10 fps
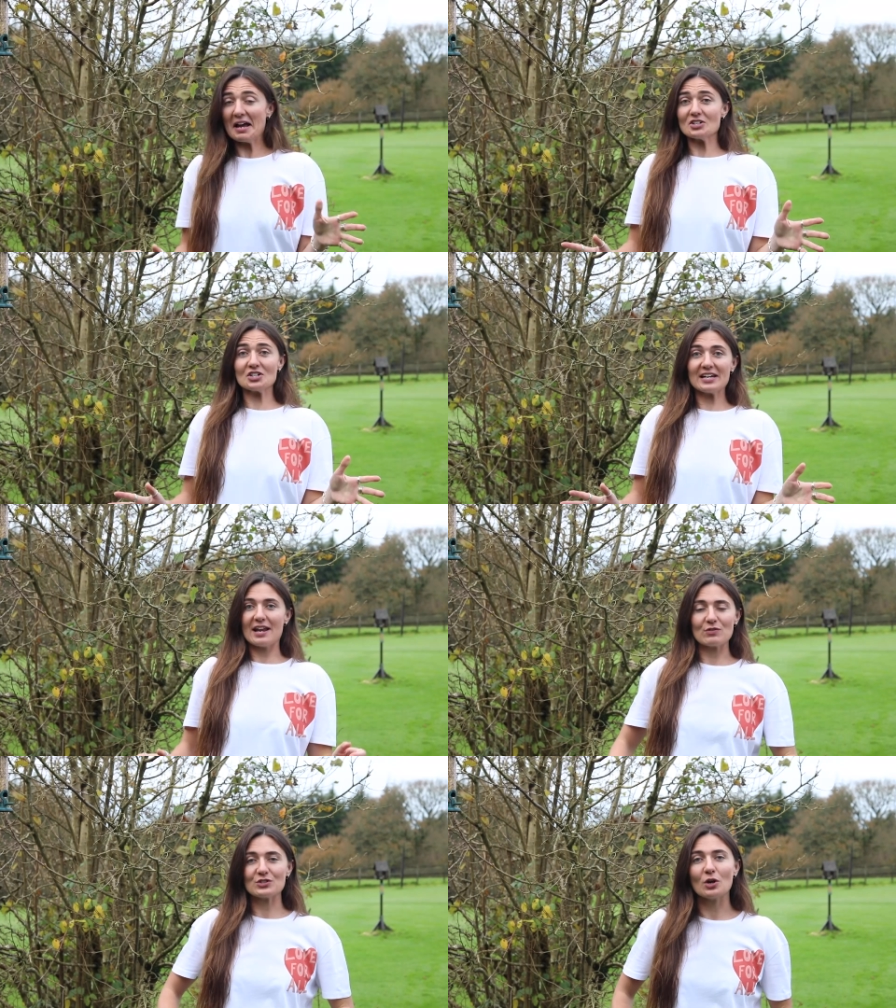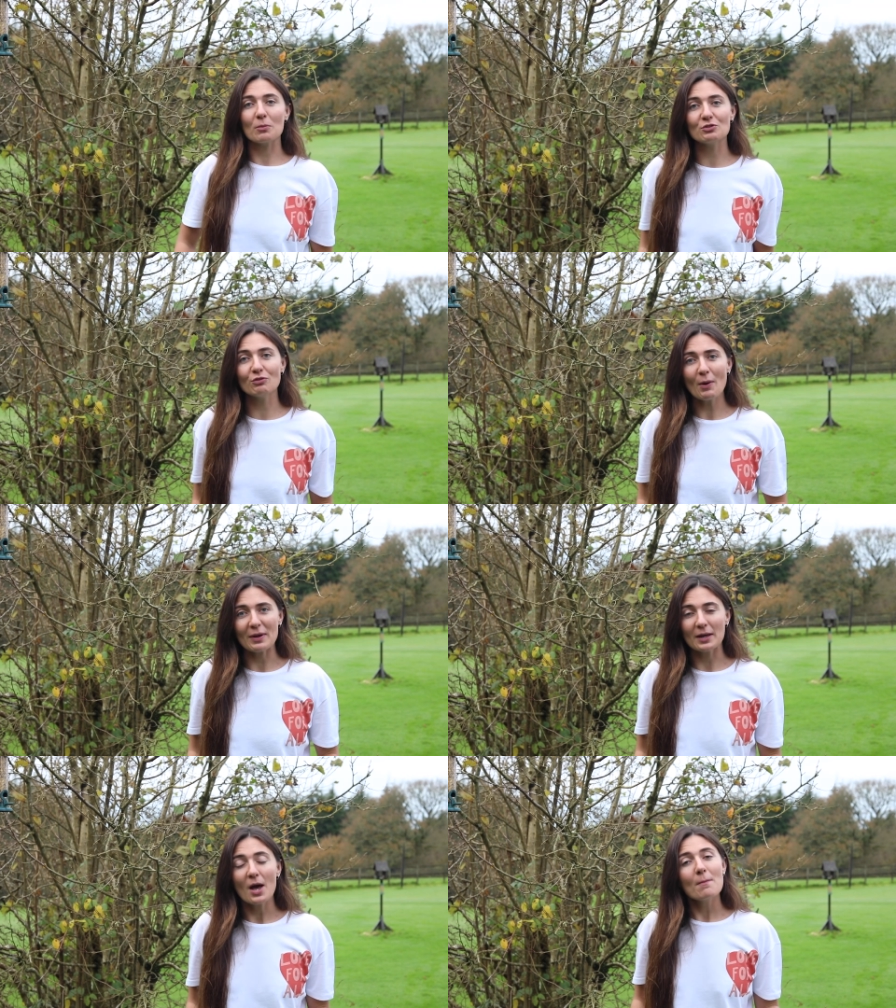actually never stop
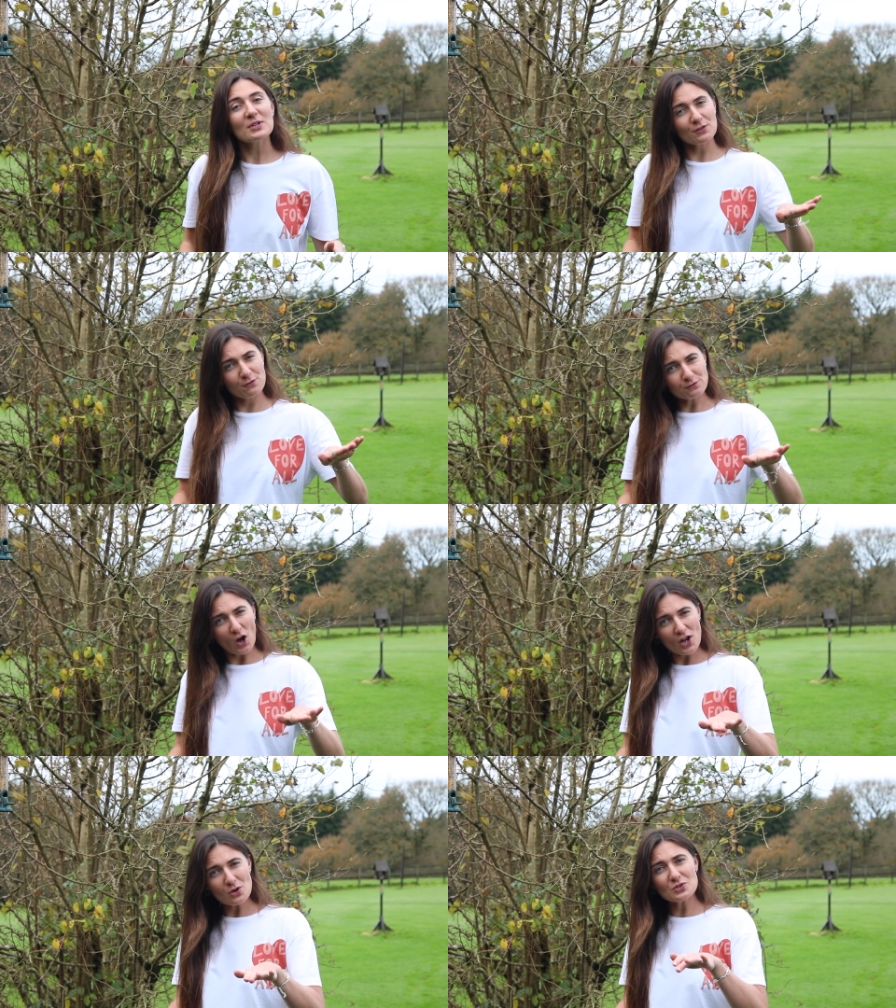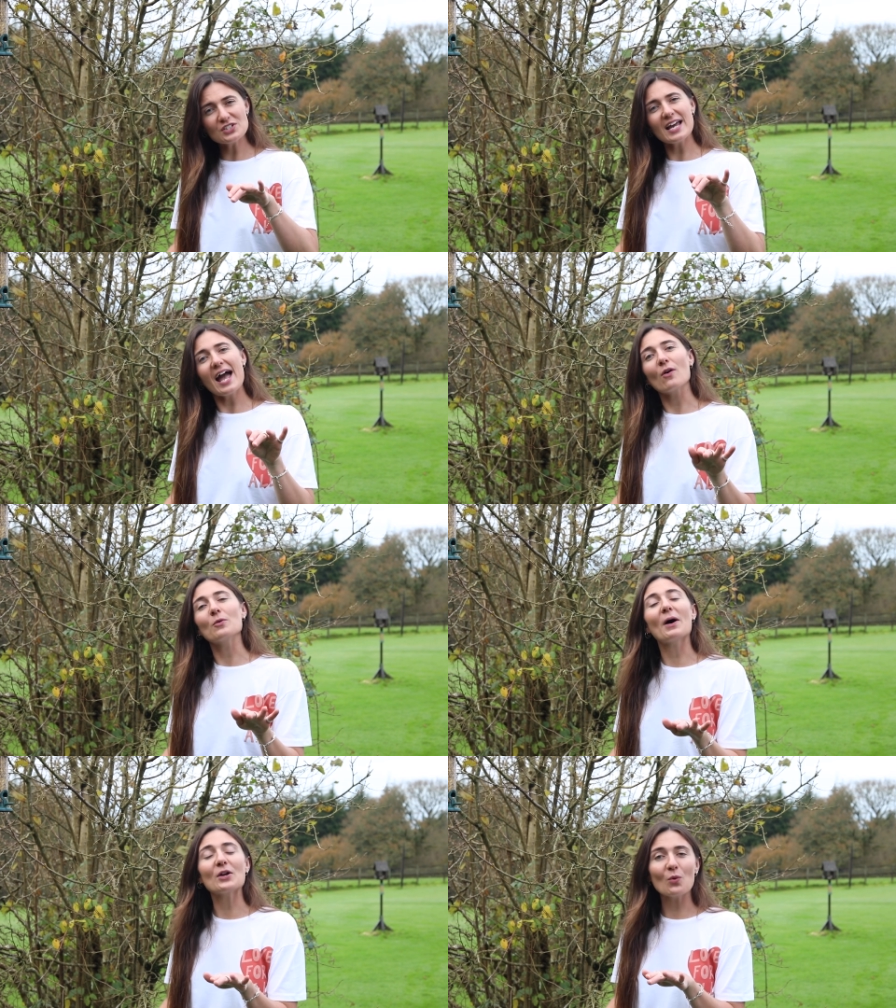growing, but are filed
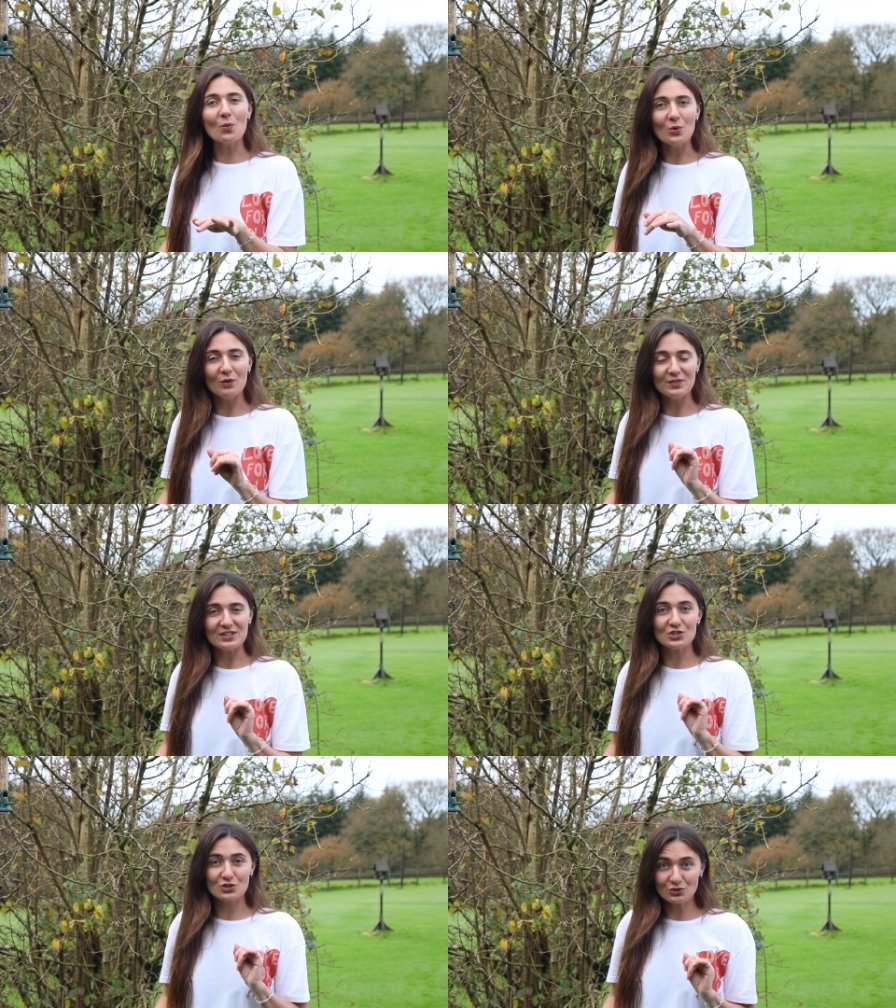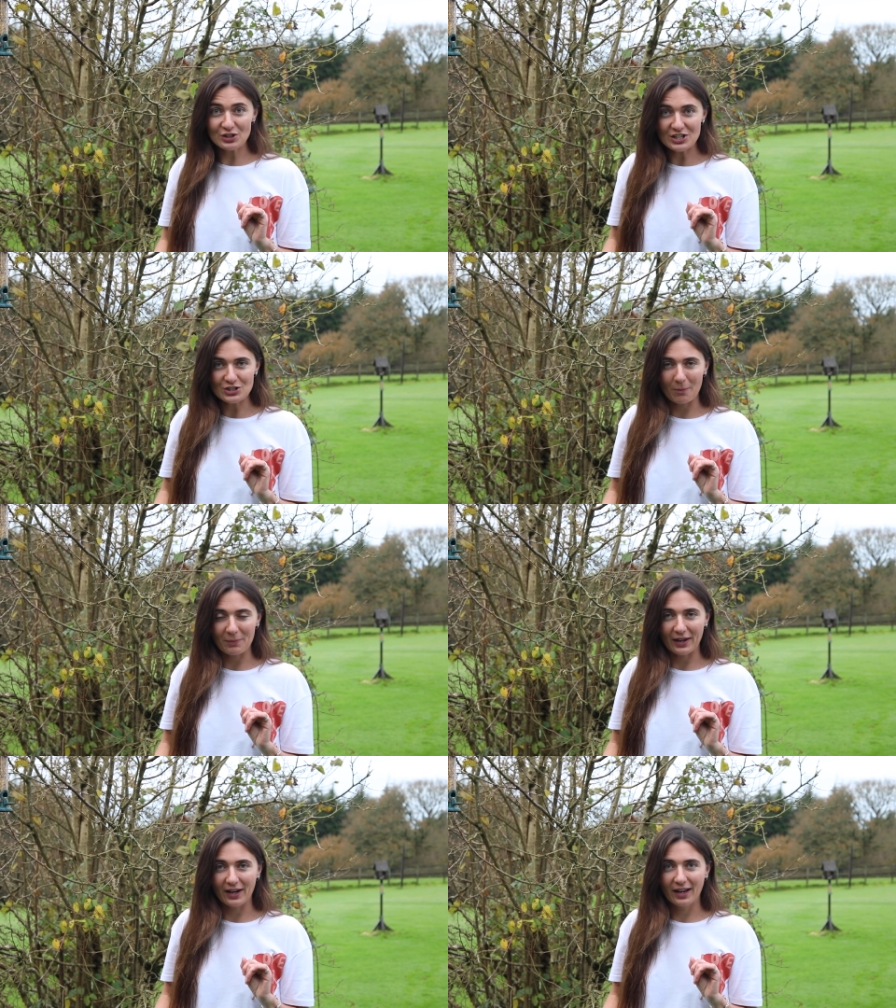down by all of this tree
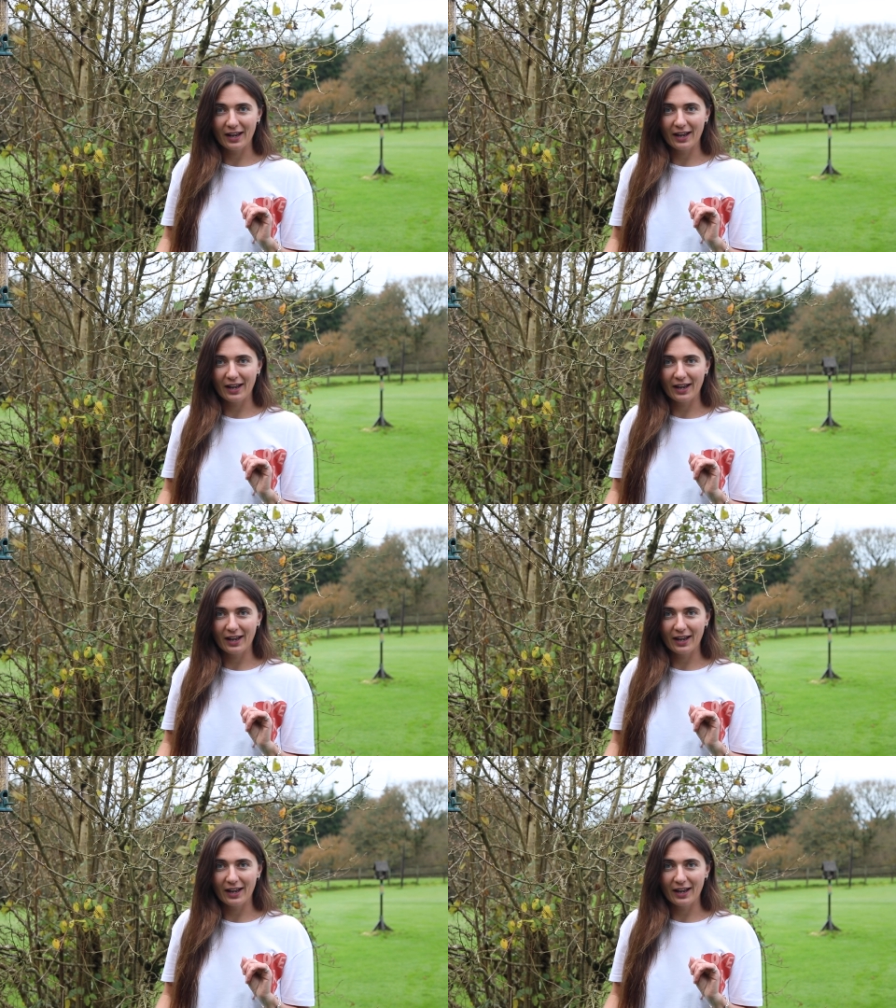chomping.